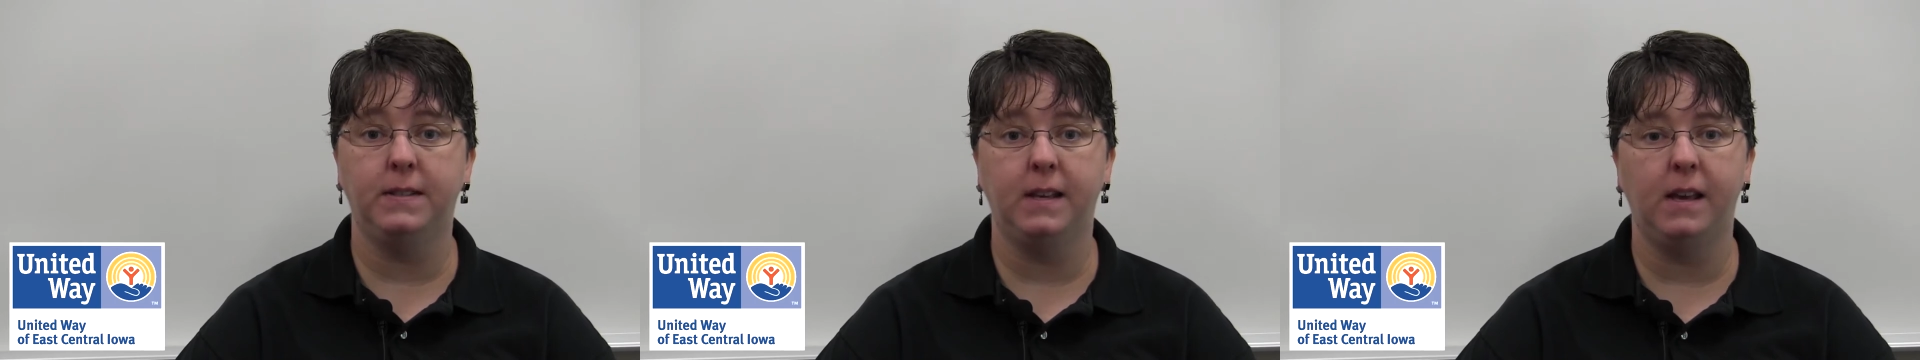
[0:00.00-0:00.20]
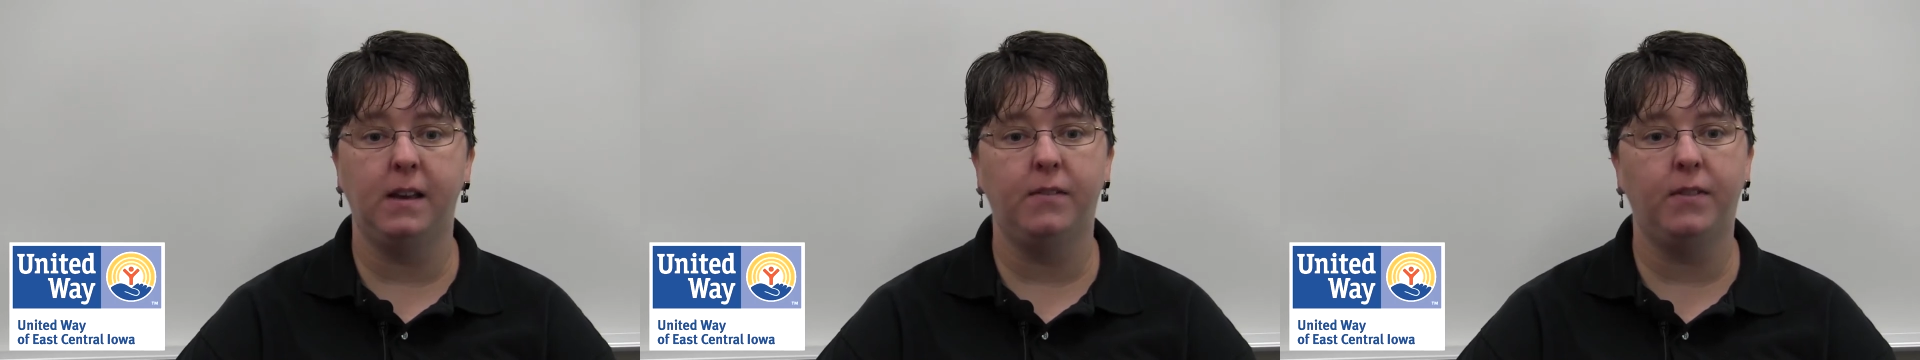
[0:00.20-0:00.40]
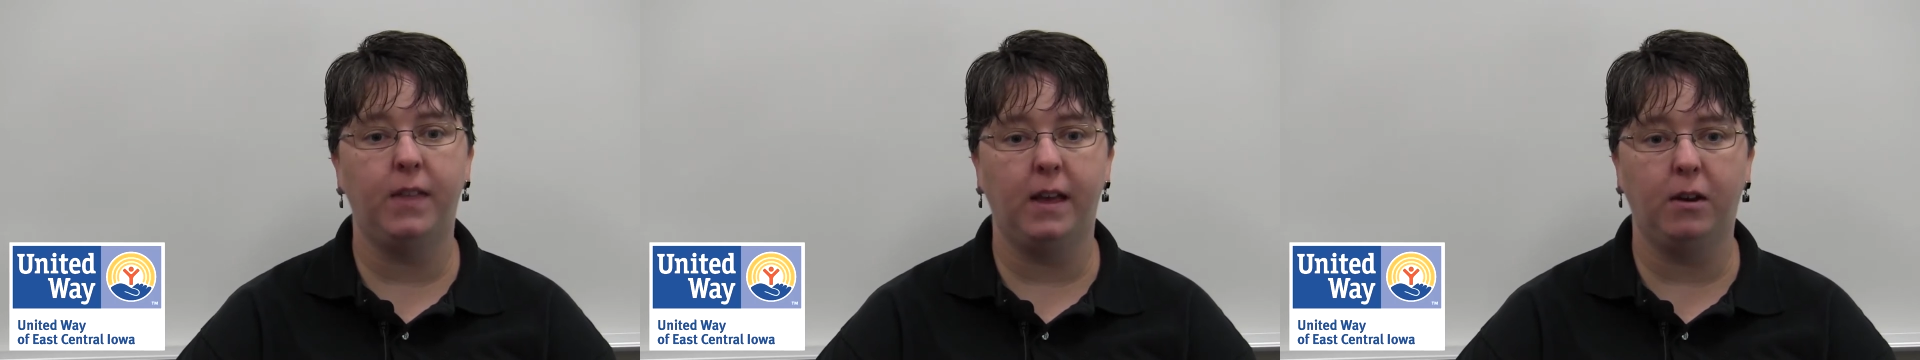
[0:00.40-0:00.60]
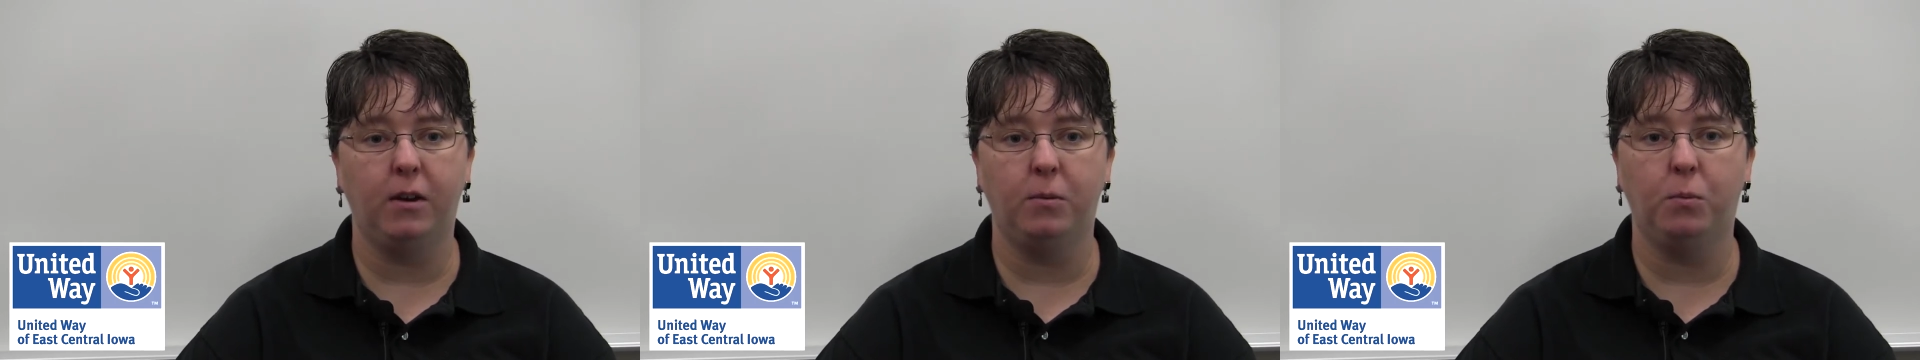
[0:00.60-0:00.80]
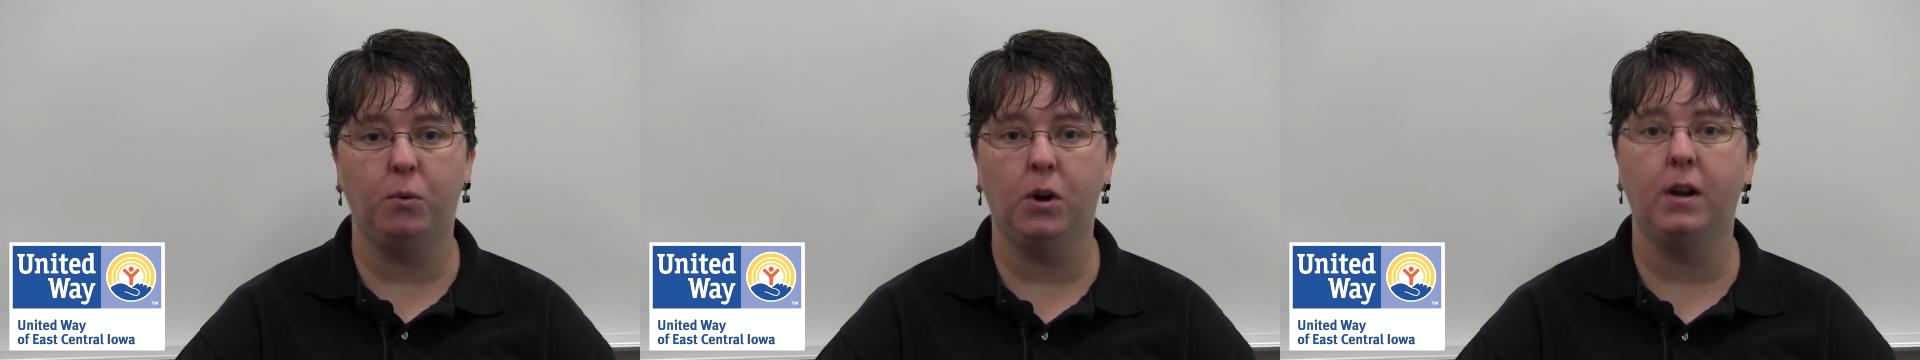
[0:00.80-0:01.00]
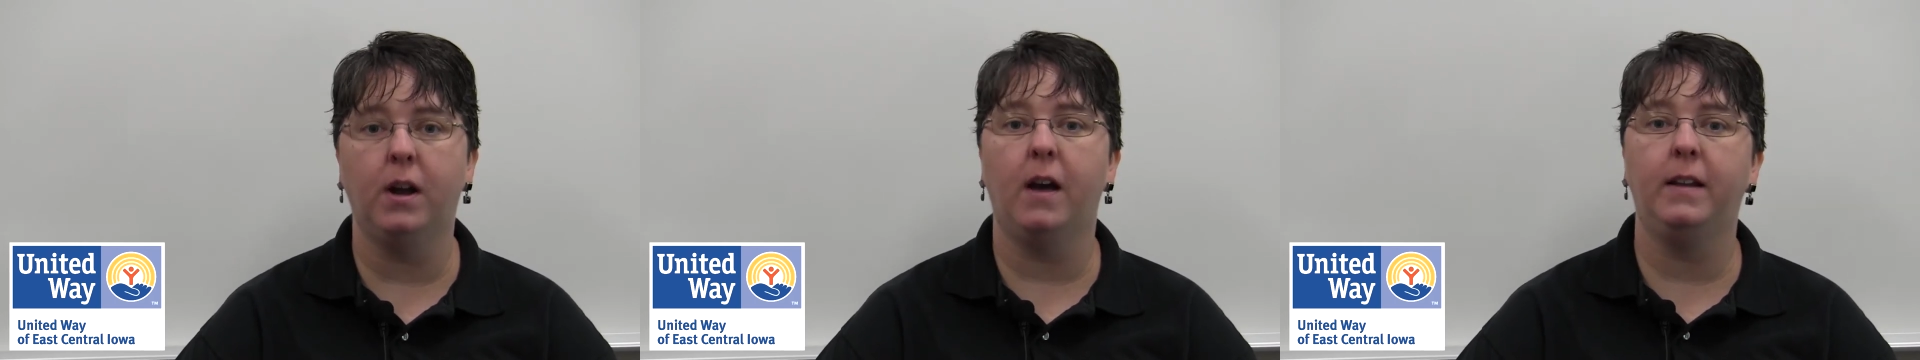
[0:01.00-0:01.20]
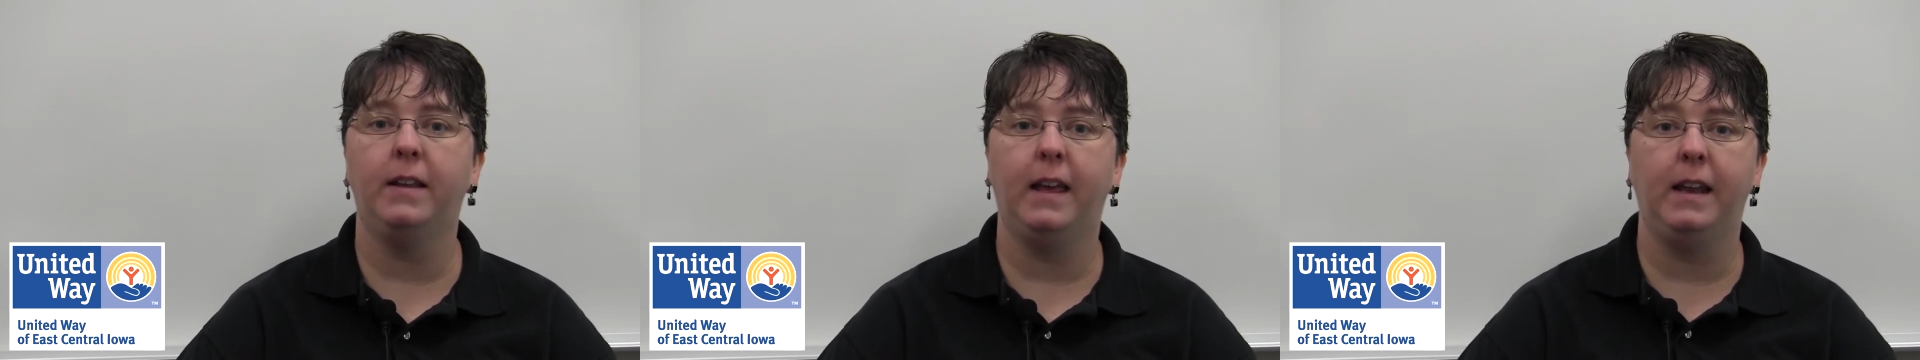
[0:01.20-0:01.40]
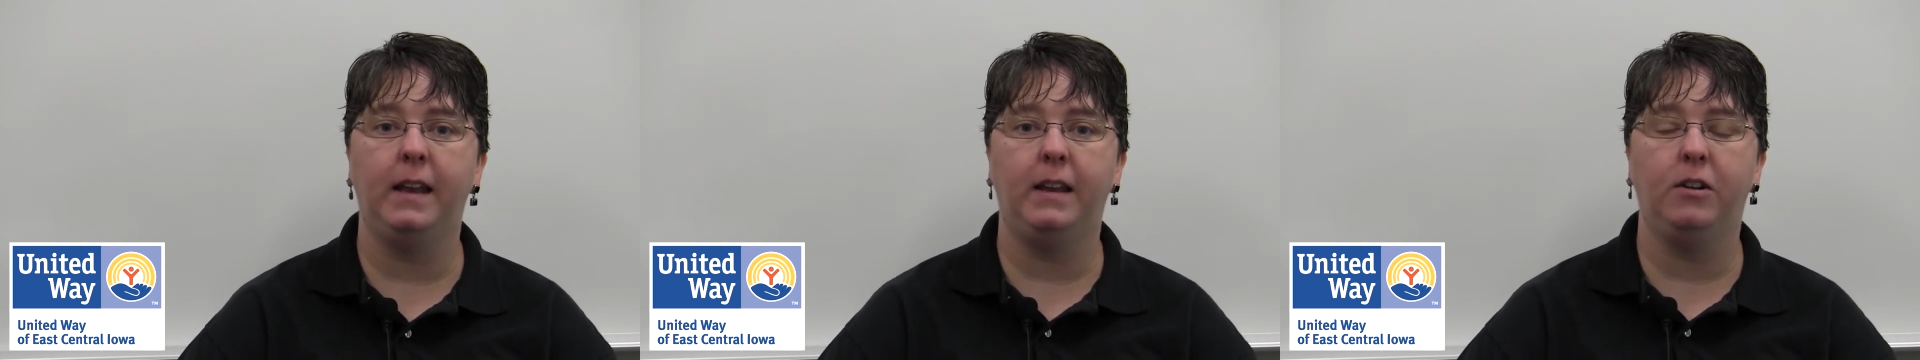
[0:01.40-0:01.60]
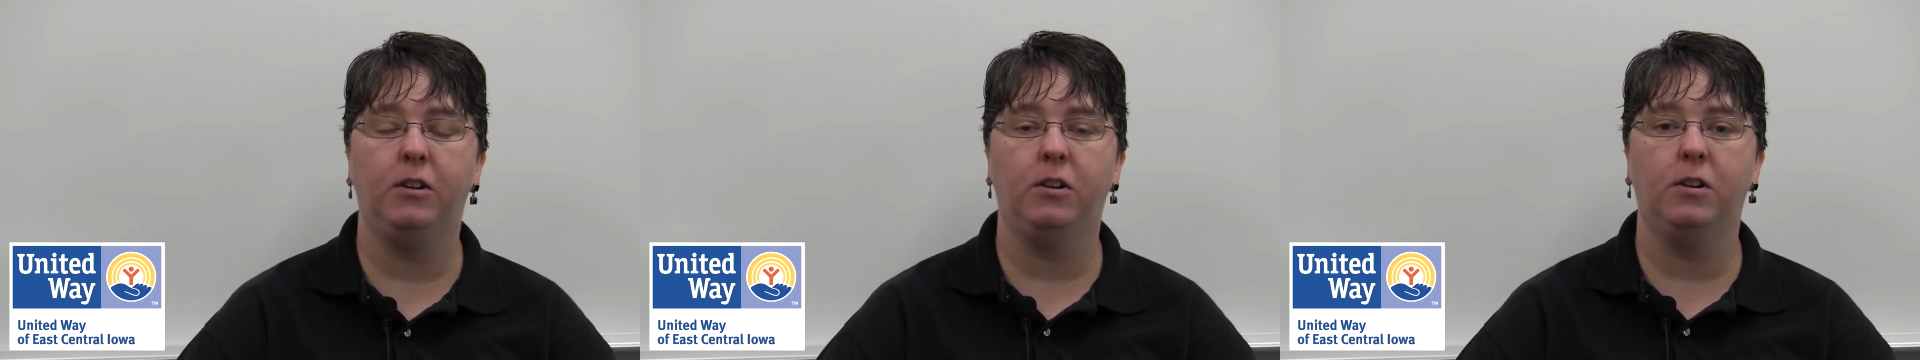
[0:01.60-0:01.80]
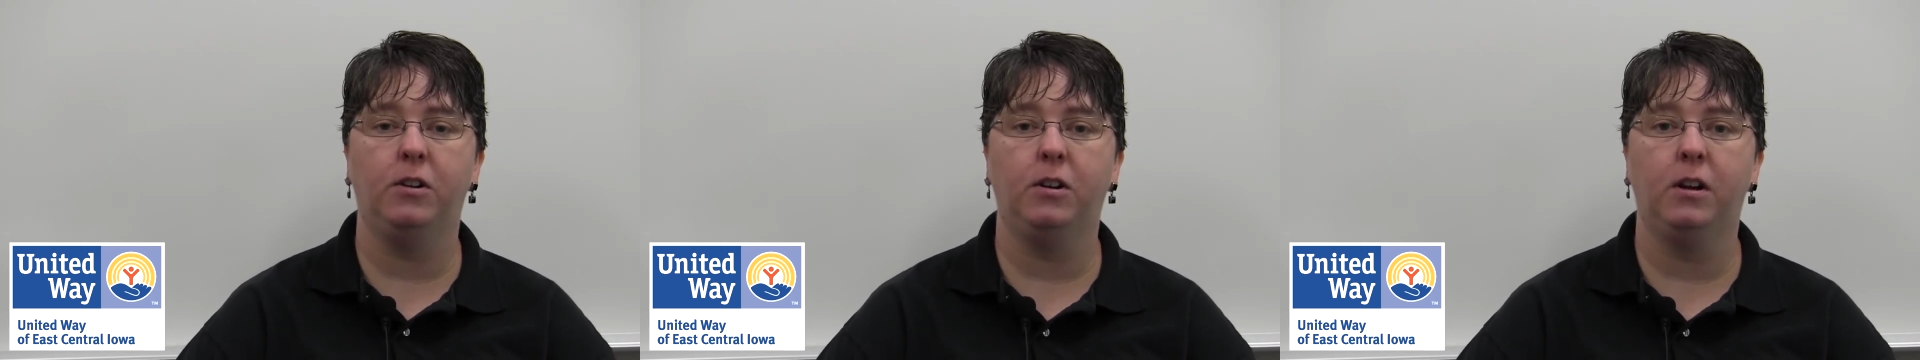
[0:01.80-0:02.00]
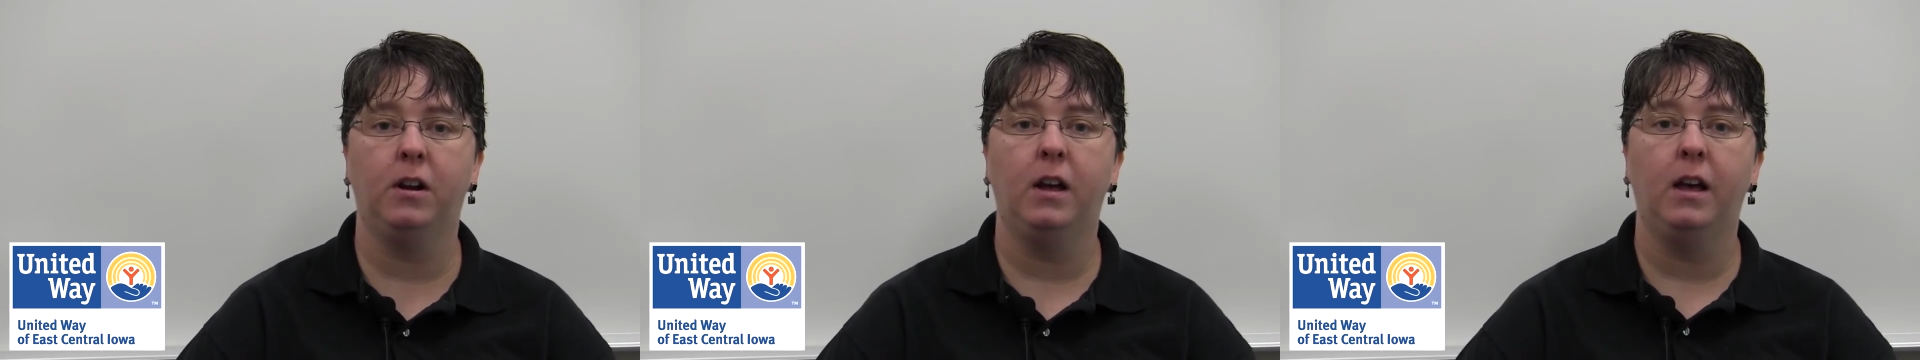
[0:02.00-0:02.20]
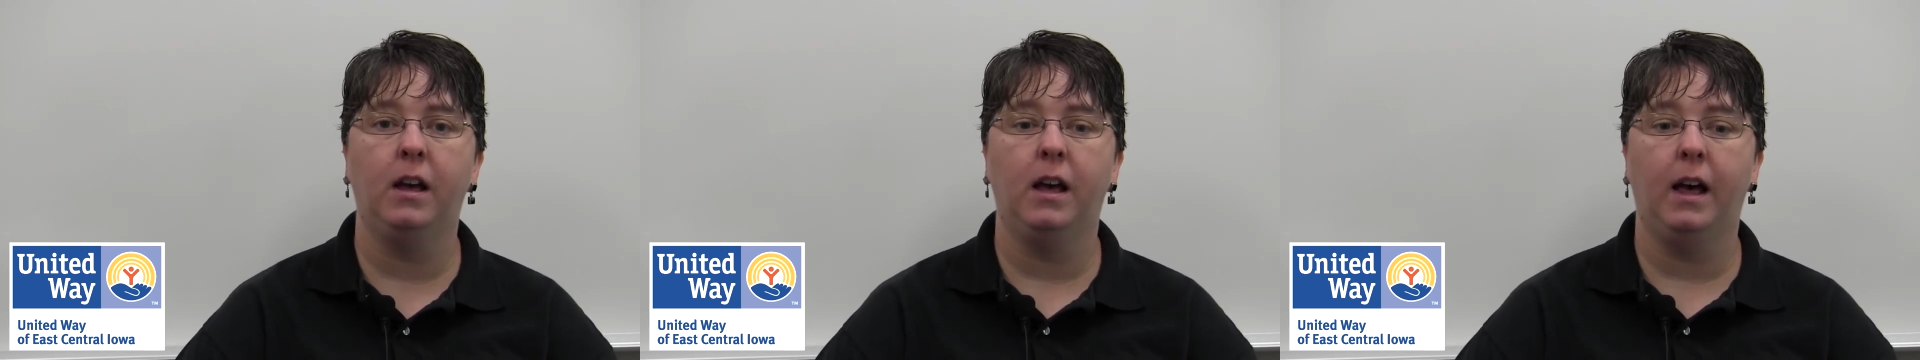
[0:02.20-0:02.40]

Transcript: see if they could work on getting her